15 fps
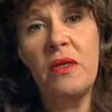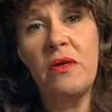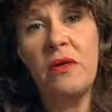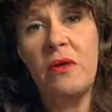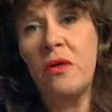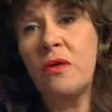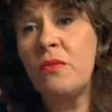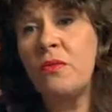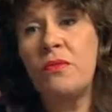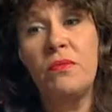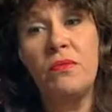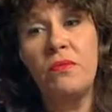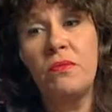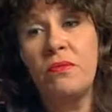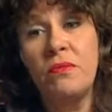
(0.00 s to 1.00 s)
they're all
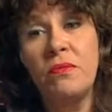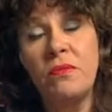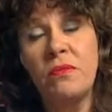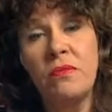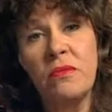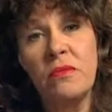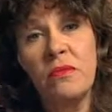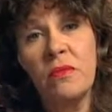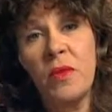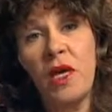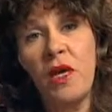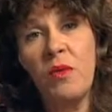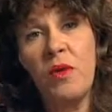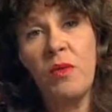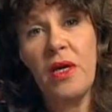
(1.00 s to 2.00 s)

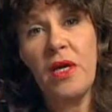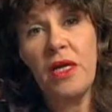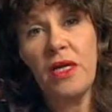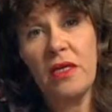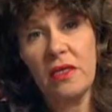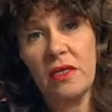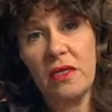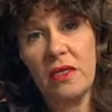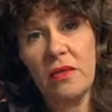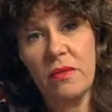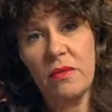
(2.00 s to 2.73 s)
human beings,